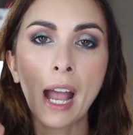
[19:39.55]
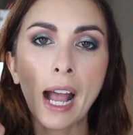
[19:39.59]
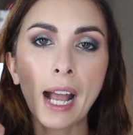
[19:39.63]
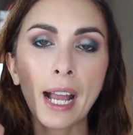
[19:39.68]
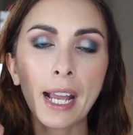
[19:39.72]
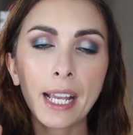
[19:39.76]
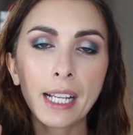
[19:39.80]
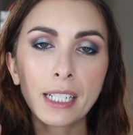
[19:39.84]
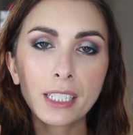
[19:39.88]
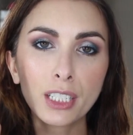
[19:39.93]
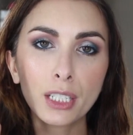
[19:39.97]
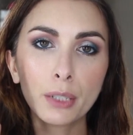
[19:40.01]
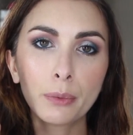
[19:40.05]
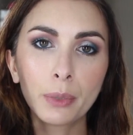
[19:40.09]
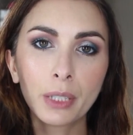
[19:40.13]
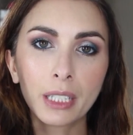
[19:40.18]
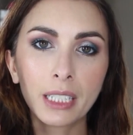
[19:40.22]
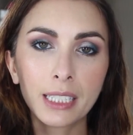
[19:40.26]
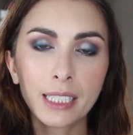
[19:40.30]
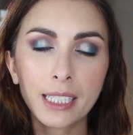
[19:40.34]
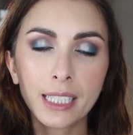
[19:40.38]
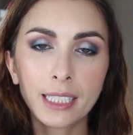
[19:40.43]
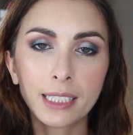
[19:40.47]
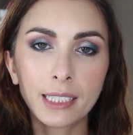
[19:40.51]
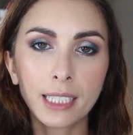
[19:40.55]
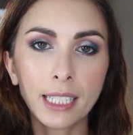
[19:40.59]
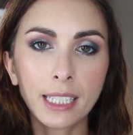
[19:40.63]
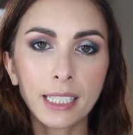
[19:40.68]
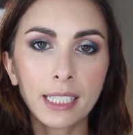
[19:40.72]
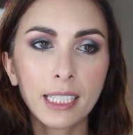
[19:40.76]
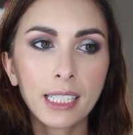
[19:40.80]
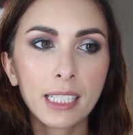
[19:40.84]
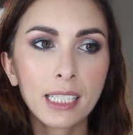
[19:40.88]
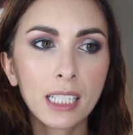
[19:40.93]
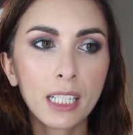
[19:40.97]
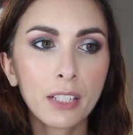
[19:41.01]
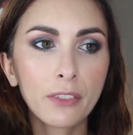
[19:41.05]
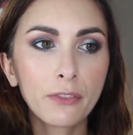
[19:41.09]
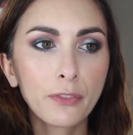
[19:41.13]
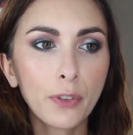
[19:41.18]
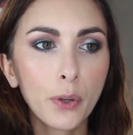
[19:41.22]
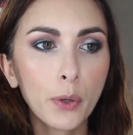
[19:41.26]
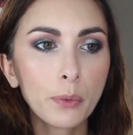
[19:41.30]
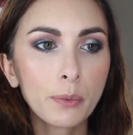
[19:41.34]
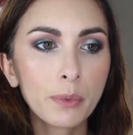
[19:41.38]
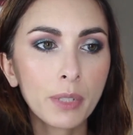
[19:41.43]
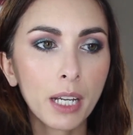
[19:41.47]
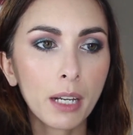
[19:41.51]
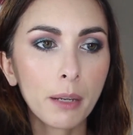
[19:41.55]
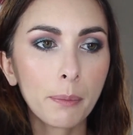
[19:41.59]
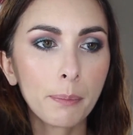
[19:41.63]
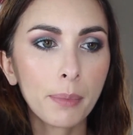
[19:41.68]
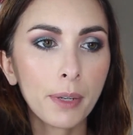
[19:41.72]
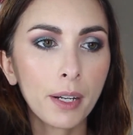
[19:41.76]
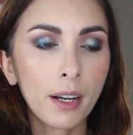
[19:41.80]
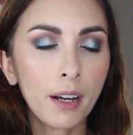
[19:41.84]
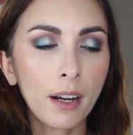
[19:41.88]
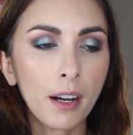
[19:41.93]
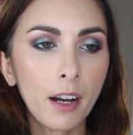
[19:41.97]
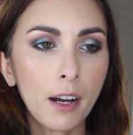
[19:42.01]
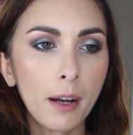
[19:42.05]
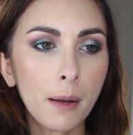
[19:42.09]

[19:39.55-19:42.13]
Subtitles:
I actually really did like this. It foamed up.